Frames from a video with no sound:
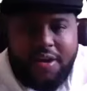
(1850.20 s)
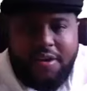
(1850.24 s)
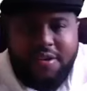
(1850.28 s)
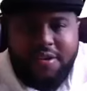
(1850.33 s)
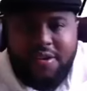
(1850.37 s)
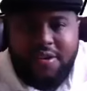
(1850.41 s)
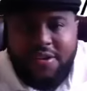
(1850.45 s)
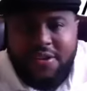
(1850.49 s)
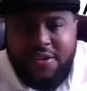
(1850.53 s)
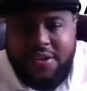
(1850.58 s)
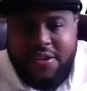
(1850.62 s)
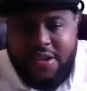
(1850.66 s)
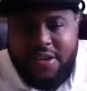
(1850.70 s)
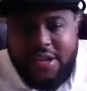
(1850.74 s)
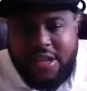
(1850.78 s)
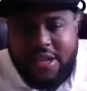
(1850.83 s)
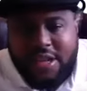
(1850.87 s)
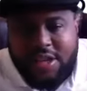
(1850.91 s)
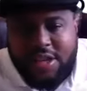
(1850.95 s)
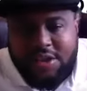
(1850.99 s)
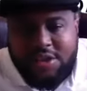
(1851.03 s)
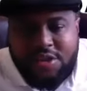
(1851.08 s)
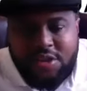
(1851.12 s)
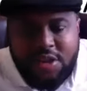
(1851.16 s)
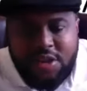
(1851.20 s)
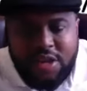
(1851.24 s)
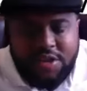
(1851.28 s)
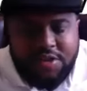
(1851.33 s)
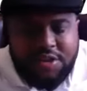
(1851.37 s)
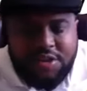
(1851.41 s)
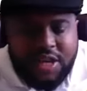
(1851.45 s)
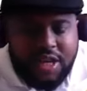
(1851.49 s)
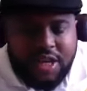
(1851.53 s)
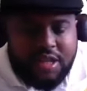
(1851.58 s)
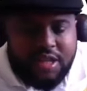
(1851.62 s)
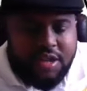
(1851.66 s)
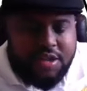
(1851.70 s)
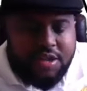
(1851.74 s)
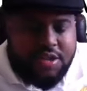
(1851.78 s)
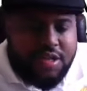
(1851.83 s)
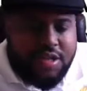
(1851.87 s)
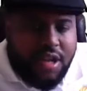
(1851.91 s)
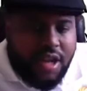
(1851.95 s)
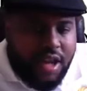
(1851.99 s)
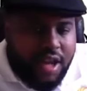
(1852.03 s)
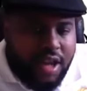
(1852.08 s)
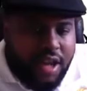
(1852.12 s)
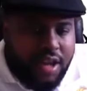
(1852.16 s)
So let's get
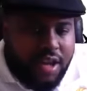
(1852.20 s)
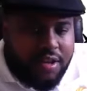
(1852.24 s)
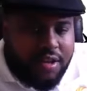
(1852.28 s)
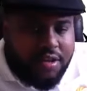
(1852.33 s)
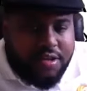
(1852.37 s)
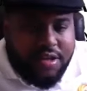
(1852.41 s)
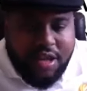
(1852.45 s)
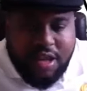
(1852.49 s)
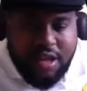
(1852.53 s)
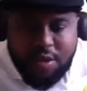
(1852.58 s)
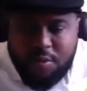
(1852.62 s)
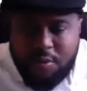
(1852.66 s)
this thing